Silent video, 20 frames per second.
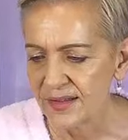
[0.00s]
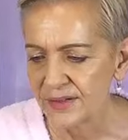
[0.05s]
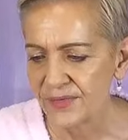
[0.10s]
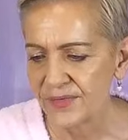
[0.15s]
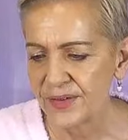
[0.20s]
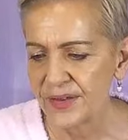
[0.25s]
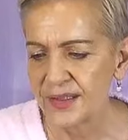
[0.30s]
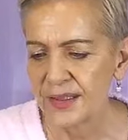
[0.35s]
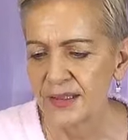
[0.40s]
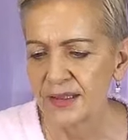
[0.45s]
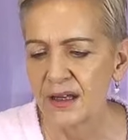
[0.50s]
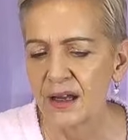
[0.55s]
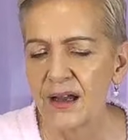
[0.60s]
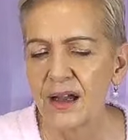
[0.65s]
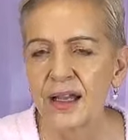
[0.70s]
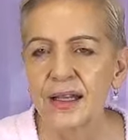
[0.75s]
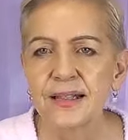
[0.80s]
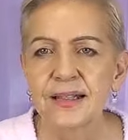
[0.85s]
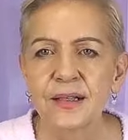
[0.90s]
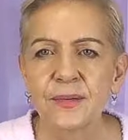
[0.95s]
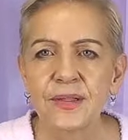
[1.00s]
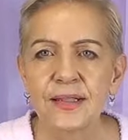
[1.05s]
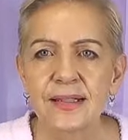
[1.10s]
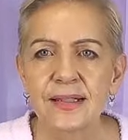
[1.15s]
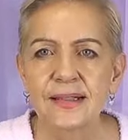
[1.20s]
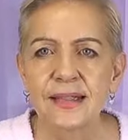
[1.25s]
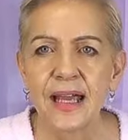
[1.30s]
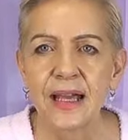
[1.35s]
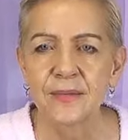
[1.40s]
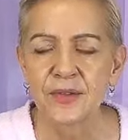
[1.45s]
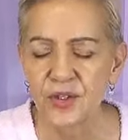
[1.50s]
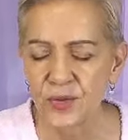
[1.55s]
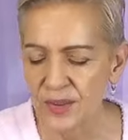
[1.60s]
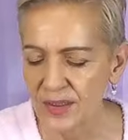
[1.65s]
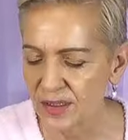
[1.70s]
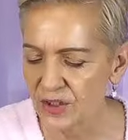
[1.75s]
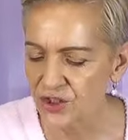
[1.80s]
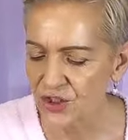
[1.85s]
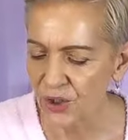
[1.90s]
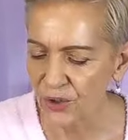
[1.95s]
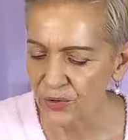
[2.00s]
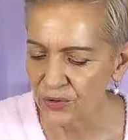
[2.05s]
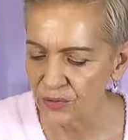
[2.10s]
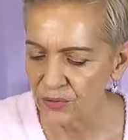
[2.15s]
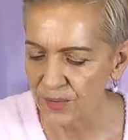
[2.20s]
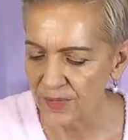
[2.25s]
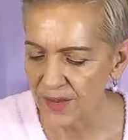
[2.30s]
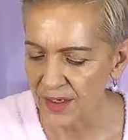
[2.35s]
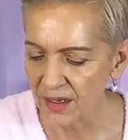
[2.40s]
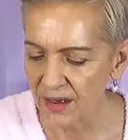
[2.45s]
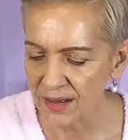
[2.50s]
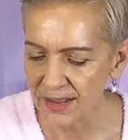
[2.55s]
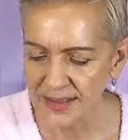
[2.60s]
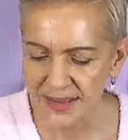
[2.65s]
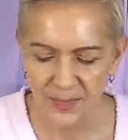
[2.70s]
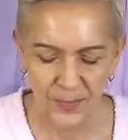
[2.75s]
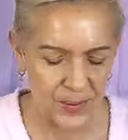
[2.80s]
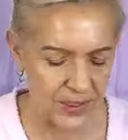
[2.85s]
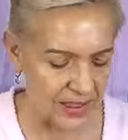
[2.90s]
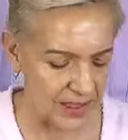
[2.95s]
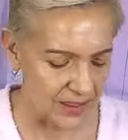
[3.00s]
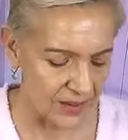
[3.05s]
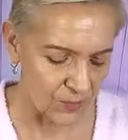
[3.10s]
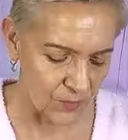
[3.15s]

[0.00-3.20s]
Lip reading: Feeling like someone stabbed you in the shoulder with an ice pick.